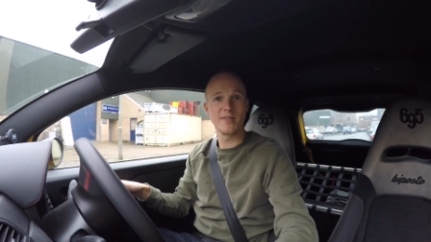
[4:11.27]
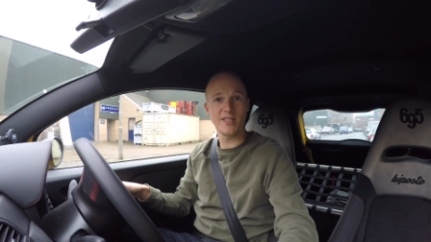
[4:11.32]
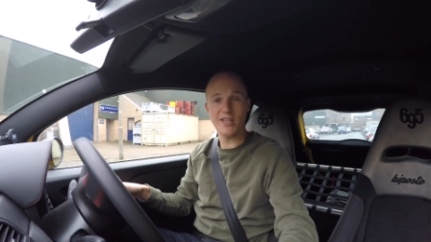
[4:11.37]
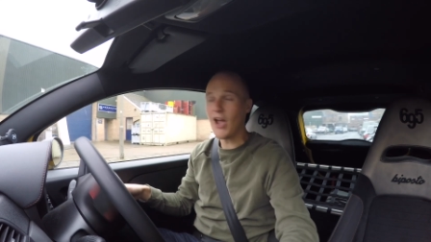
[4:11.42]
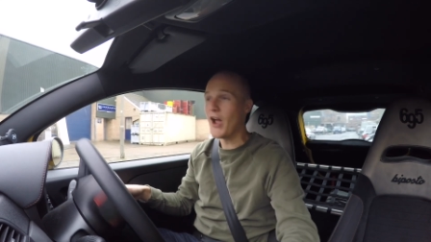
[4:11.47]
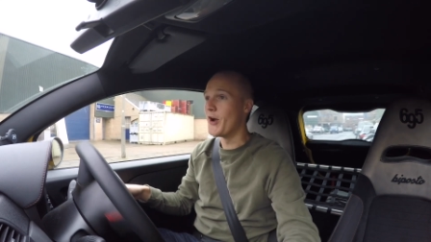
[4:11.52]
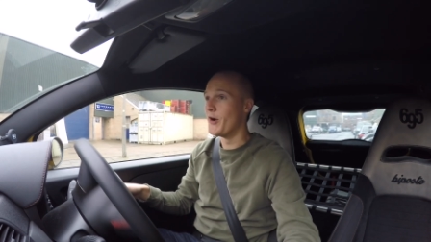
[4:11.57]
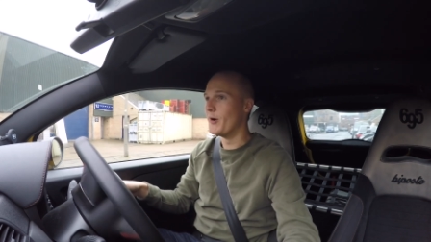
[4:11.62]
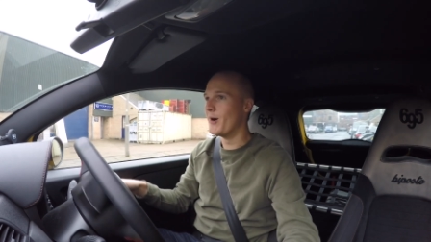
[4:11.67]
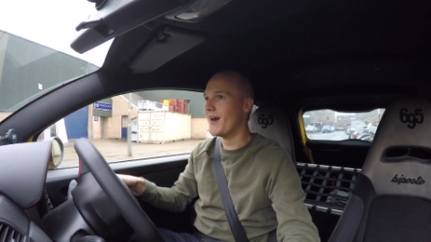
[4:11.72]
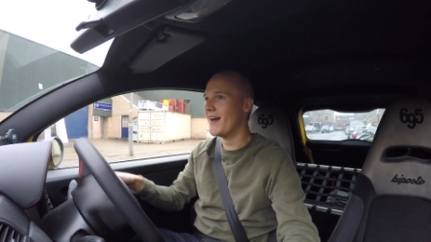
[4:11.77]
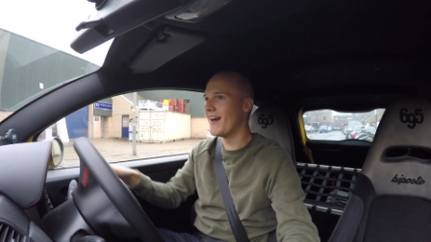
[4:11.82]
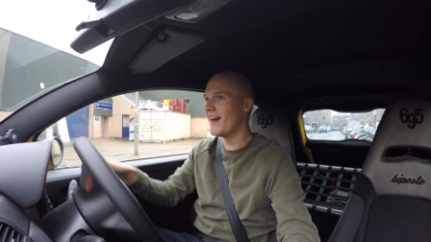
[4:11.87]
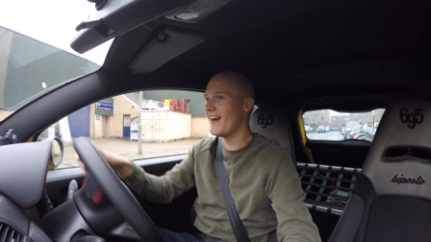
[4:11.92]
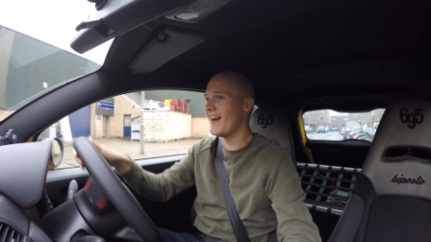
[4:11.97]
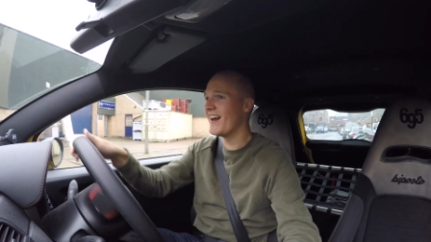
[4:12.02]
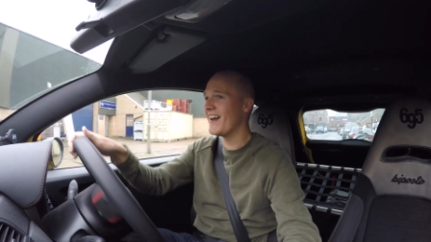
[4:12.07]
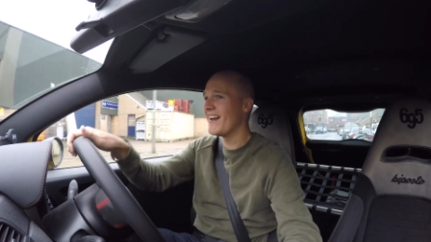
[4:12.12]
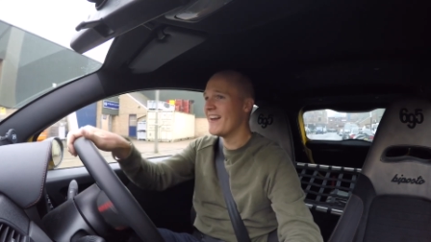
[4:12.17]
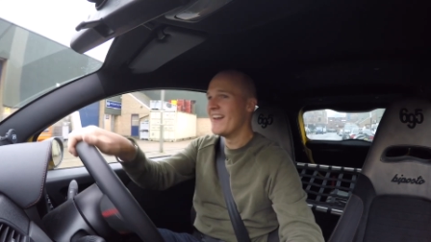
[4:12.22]
so
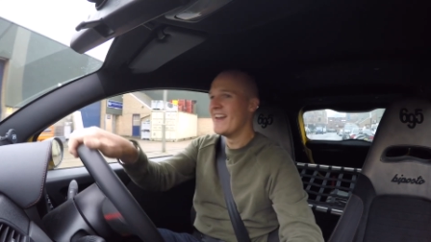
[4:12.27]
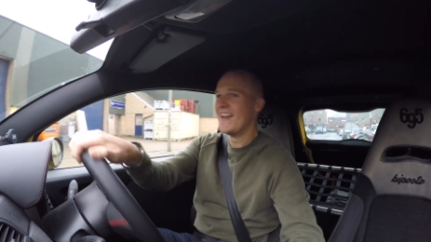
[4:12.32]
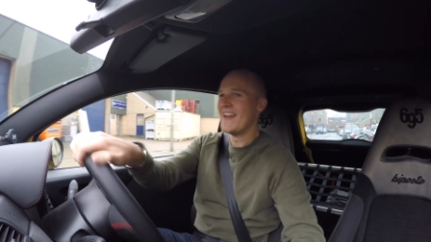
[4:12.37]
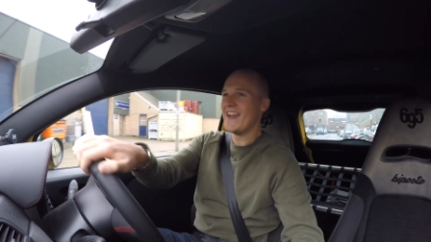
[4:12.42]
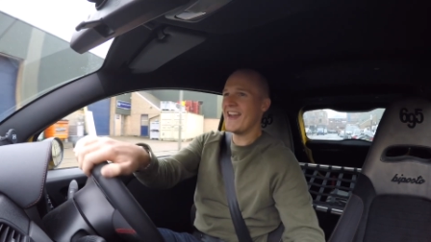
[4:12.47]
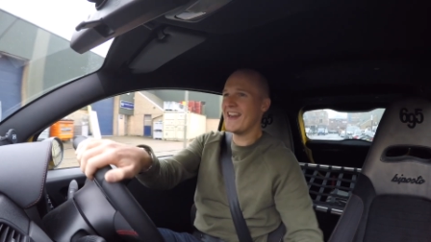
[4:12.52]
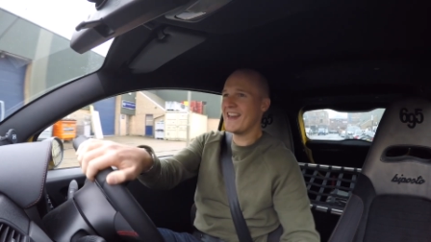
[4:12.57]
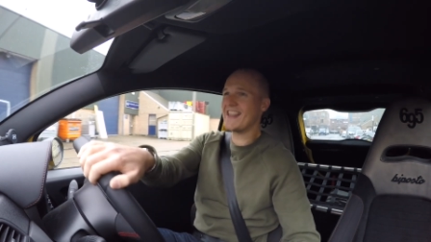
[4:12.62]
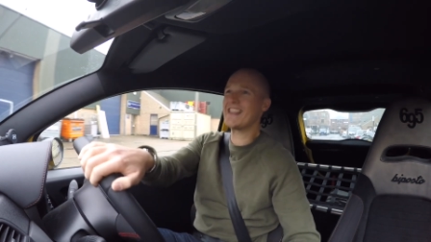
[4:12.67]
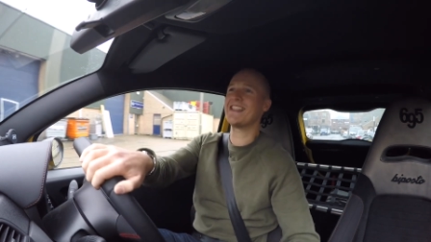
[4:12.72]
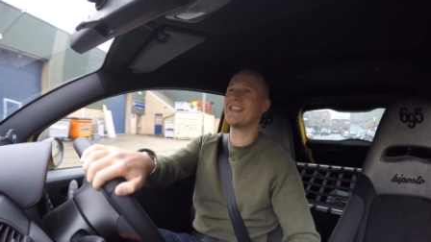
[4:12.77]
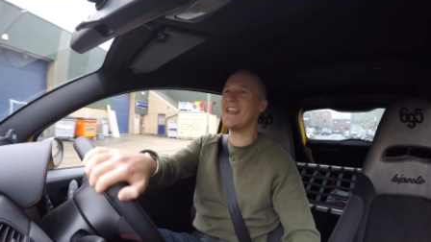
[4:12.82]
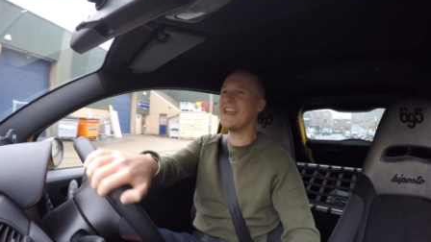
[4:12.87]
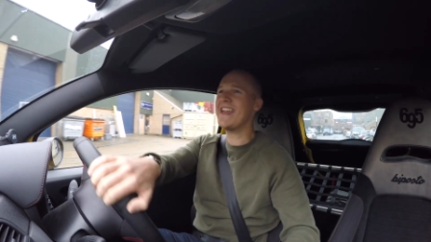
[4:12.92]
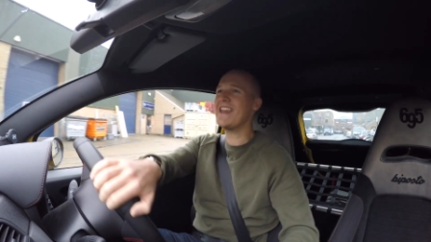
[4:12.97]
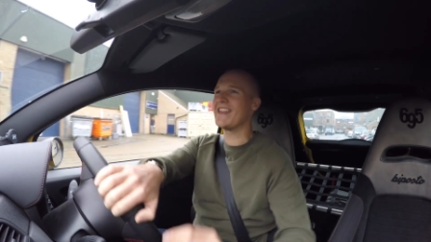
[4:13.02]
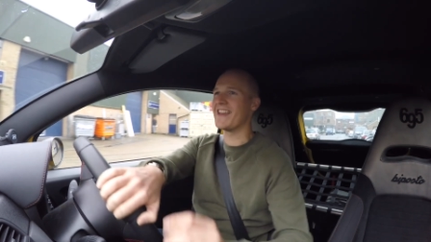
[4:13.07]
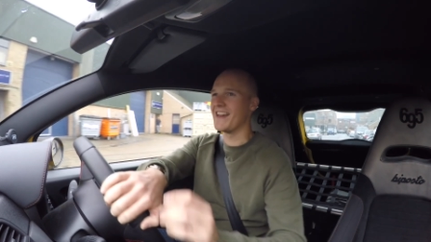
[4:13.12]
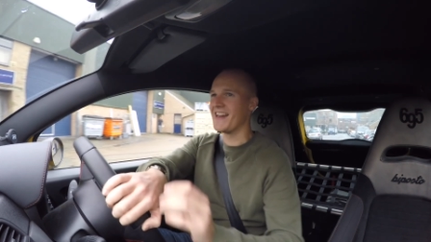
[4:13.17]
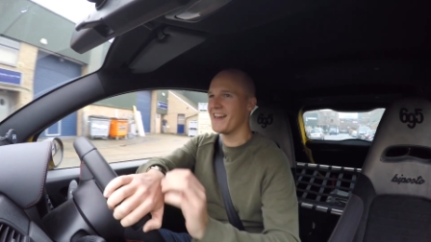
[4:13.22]
it is
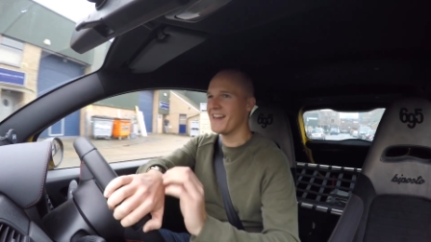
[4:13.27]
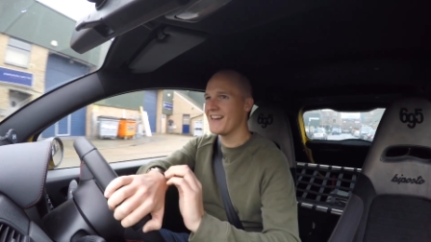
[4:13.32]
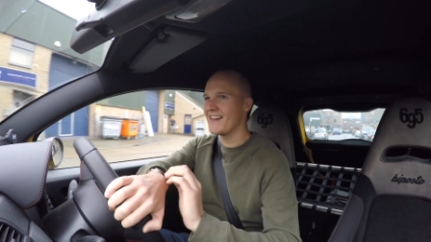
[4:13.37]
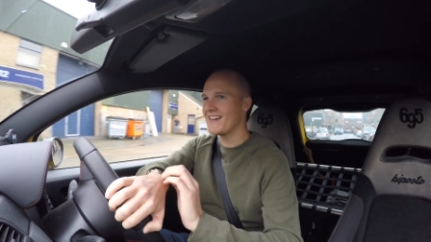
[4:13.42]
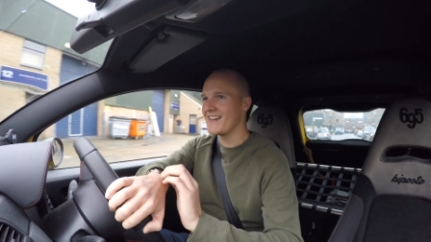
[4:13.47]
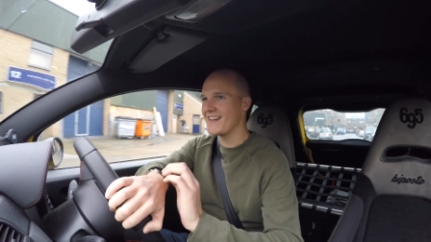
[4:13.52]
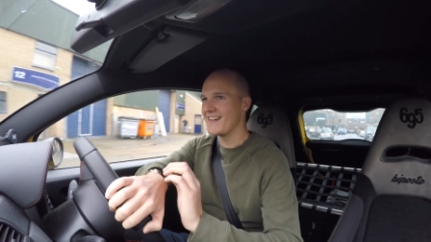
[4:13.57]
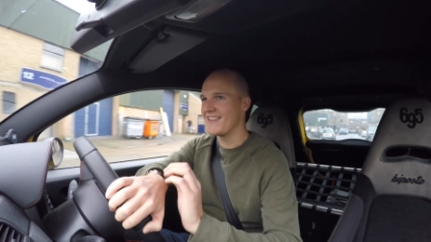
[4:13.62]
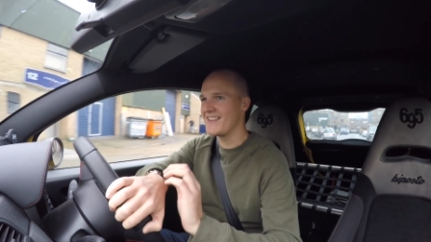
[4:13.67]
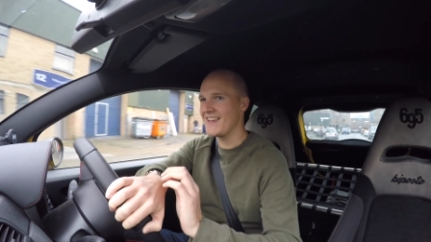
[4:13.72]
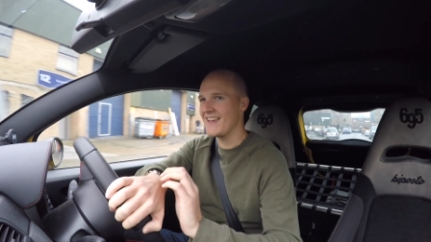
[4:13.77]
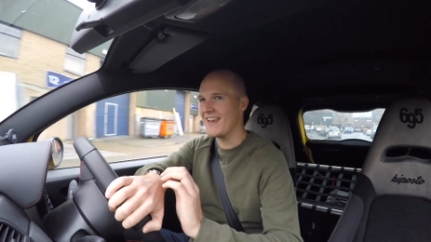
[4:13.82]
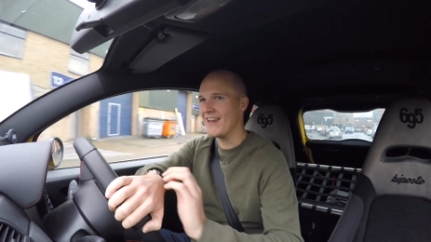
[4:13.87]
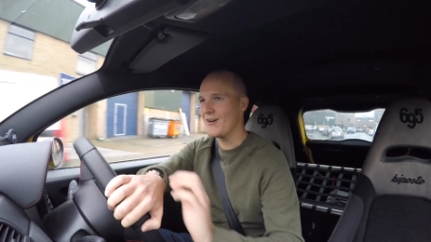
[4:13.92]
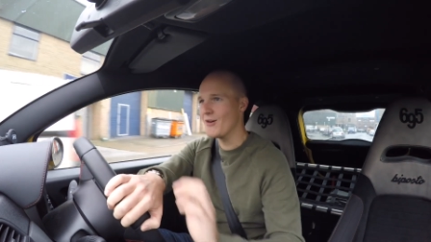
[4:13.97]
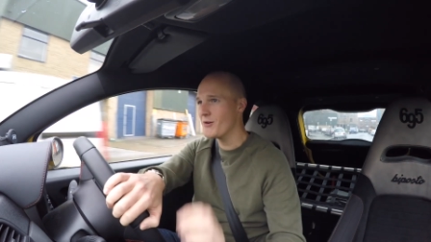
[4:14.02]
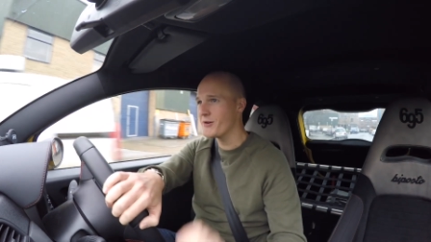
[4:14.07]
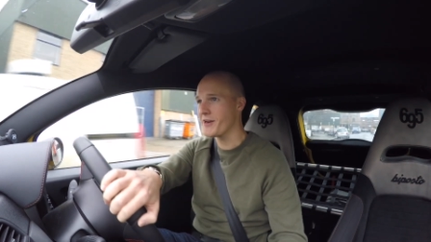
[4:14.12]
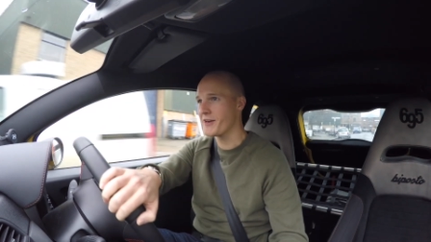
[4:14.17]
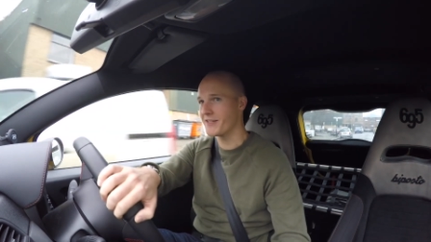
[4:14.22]
neither
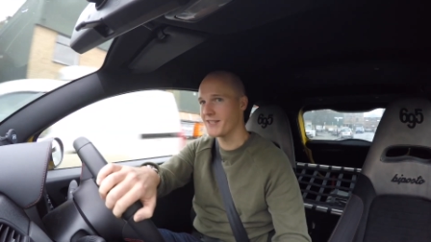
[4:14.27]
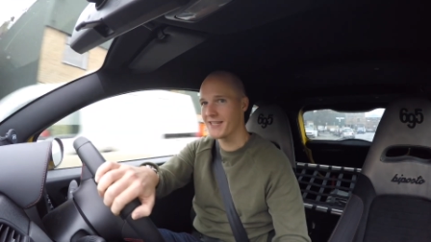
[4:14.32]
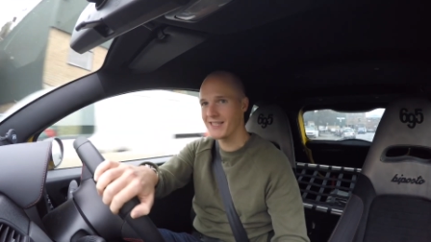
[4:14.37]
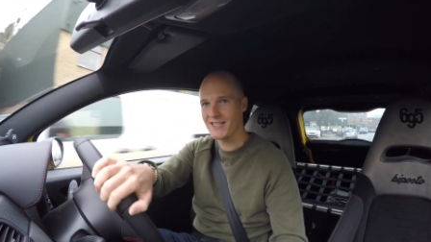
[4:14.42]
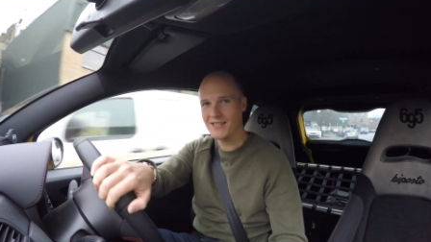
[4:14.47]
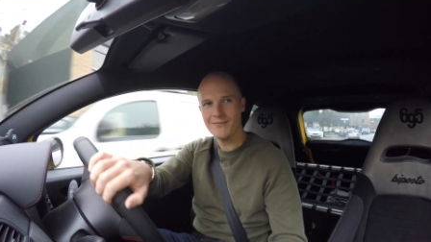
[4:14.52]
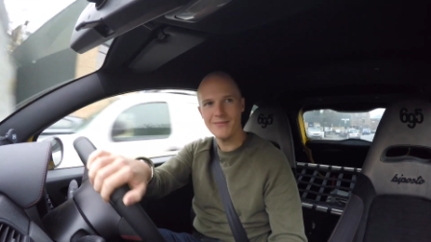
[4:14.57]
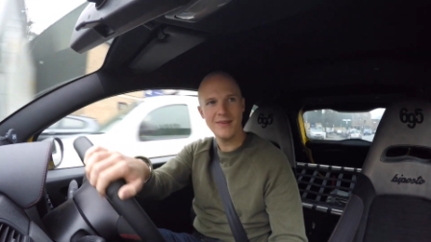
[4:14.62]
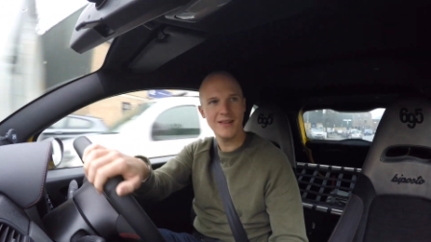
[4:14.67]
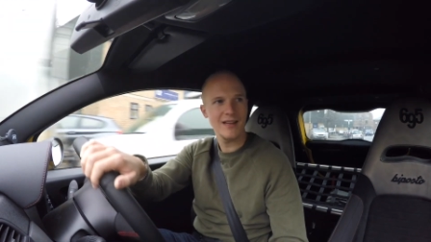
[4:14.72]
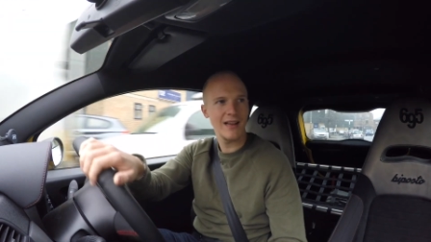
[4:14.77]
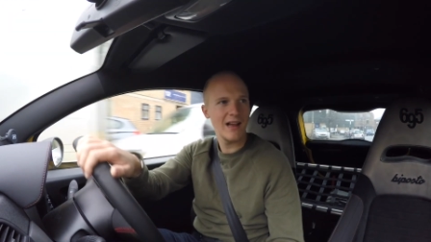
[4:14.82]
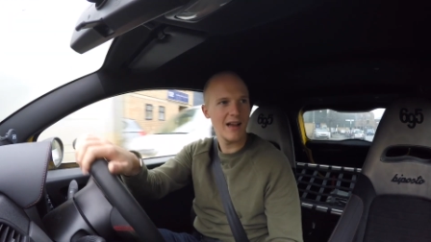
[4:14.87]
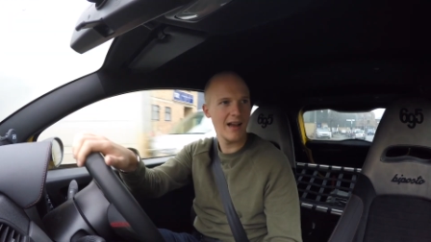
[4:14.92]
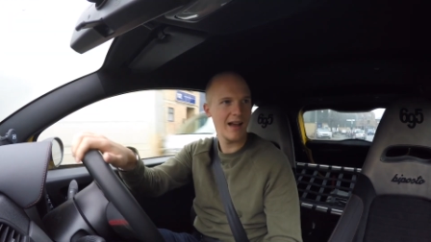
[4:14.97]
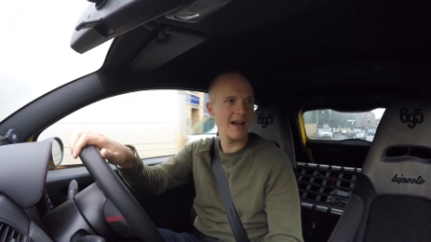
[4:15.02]
the audio system,